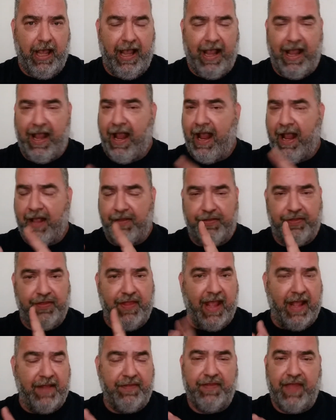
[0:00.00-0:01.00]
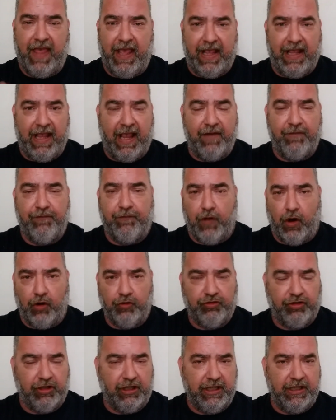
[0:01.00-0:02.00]
And then they had
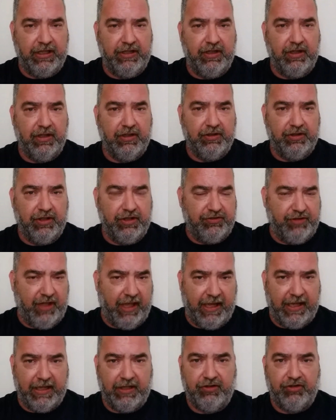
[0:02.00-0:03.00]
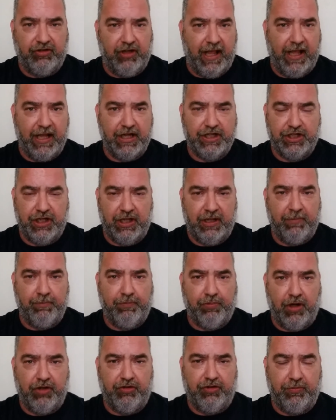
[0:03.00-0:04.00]
falsely detained /
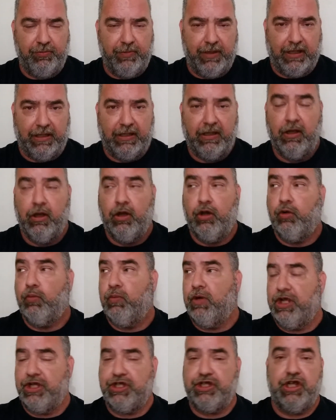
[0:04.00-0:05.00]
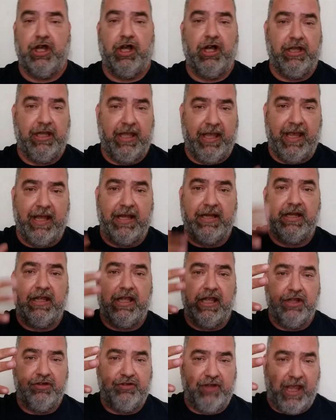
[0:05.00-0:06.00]
imprisoned me, which, again,
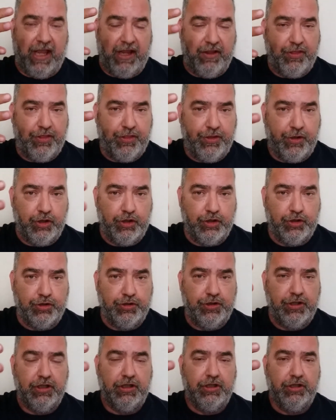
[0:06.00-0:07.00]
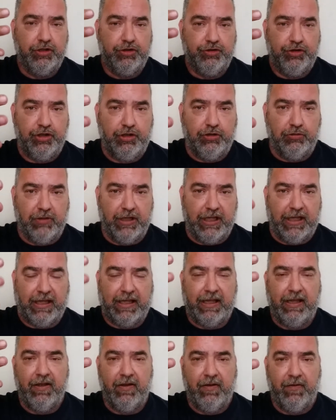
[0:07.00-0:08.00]
is a third-degree
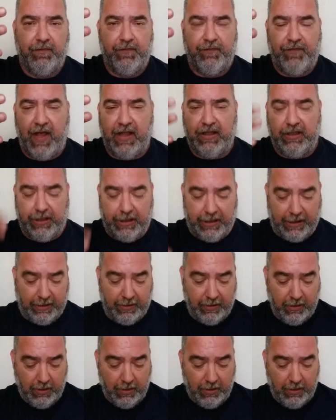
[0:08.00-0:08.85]
felony.